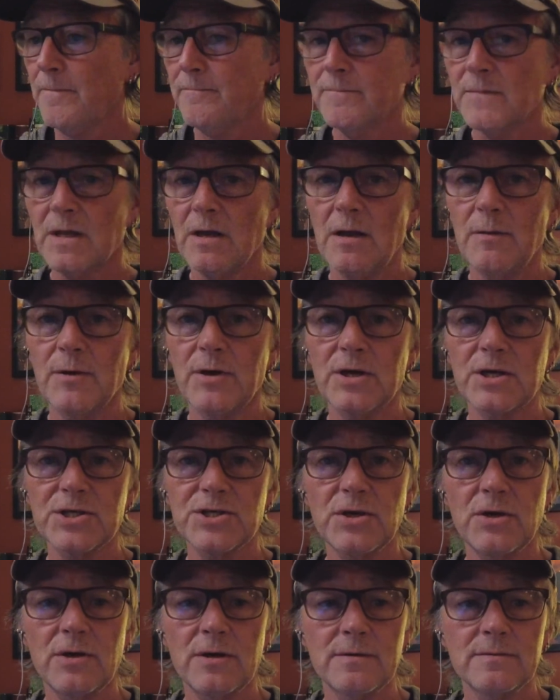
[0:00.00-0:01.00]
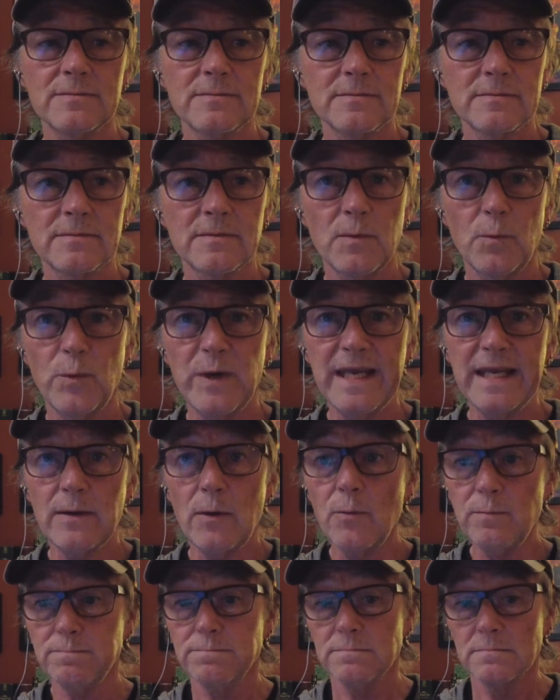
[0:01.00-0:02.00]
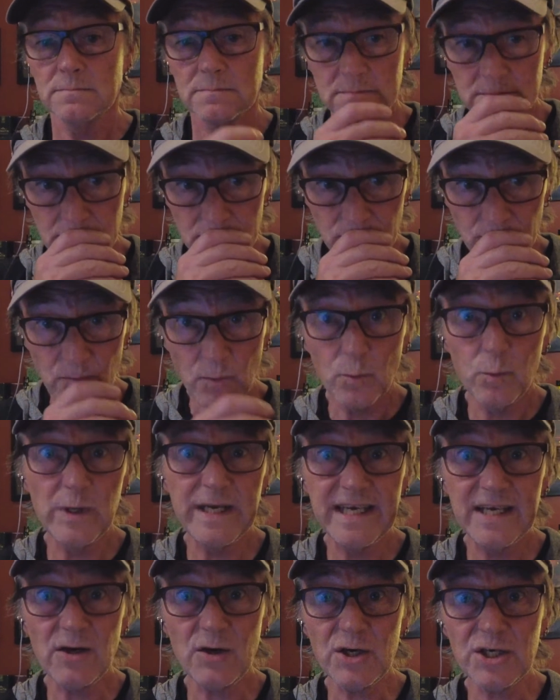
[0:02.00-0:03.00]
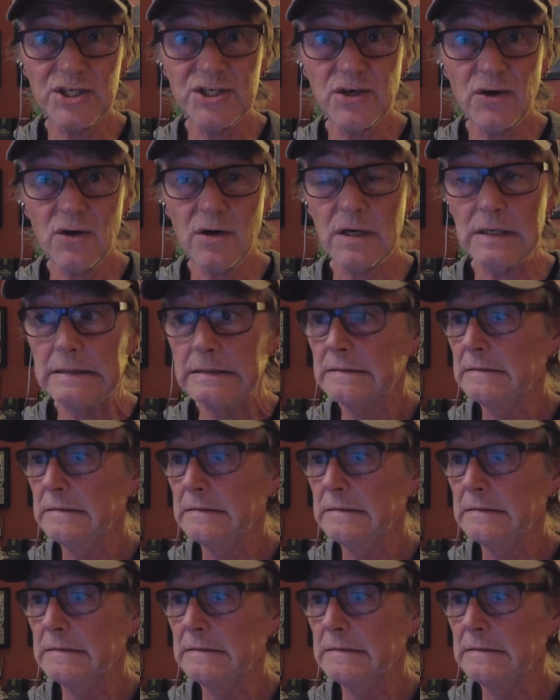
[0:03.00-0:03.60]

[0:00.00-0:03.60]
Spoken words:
Hey, we got a shot. We got a shot.